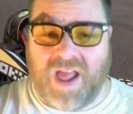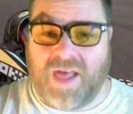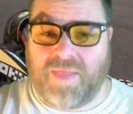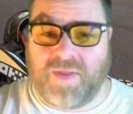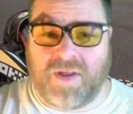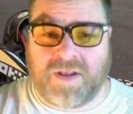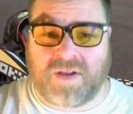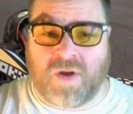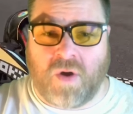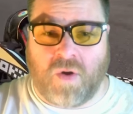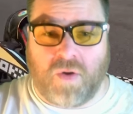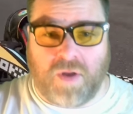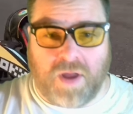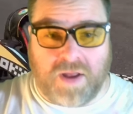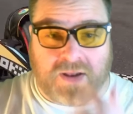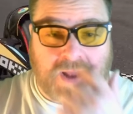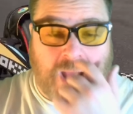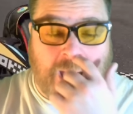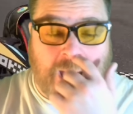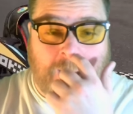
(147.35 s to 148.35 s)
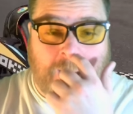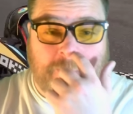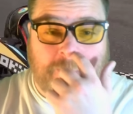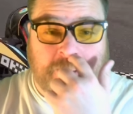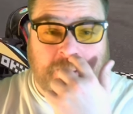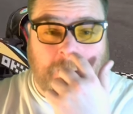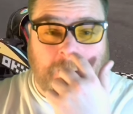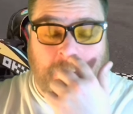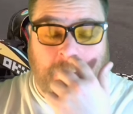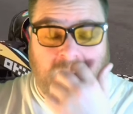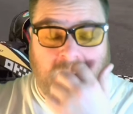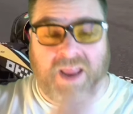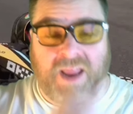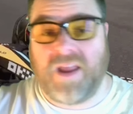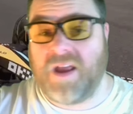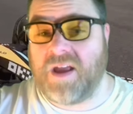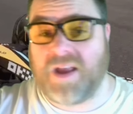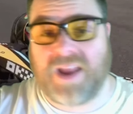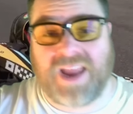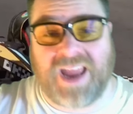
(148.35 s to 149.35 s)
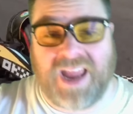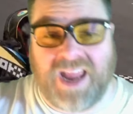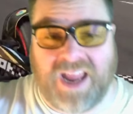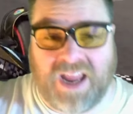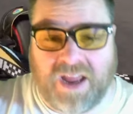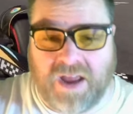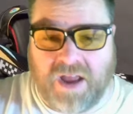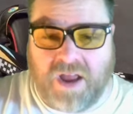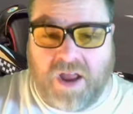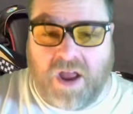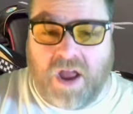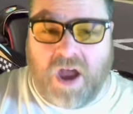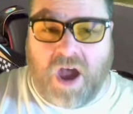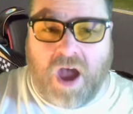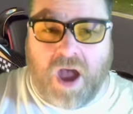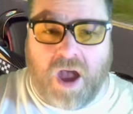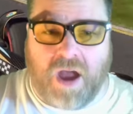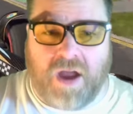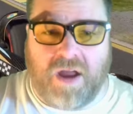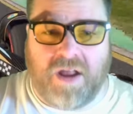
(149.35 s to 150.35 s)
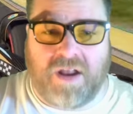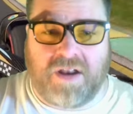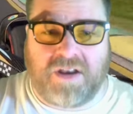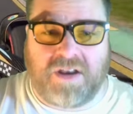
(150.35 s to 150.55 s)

This corner is absolutely key to